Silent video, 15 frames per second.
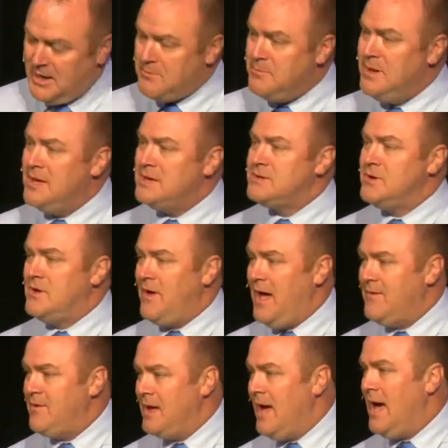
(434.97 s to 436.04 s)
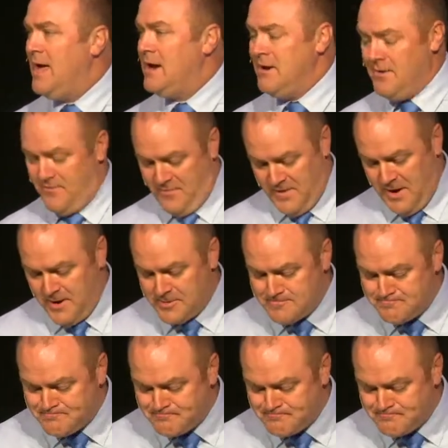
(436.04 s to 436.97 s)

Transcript: admit to having had an affair,